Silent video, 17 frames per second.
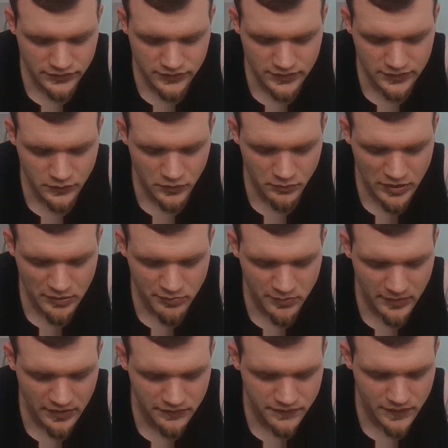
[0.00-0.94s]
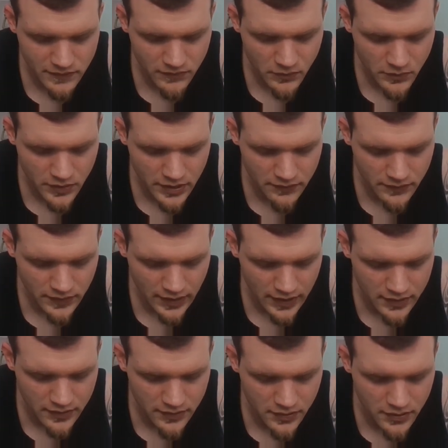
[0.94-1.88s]
this one might be my favorite one I've
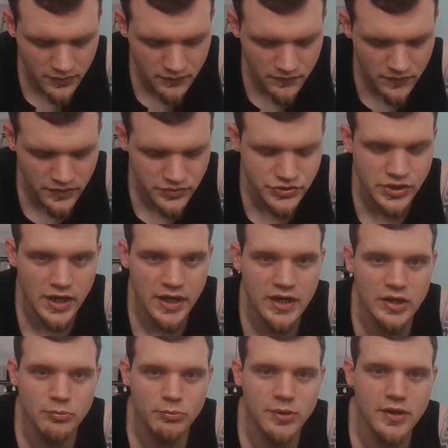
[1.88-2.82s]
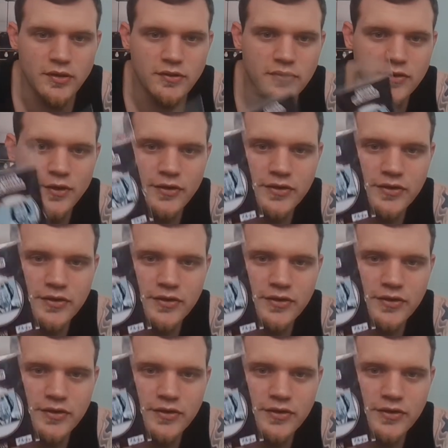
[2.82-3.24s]
gotten of the Shining pins. So to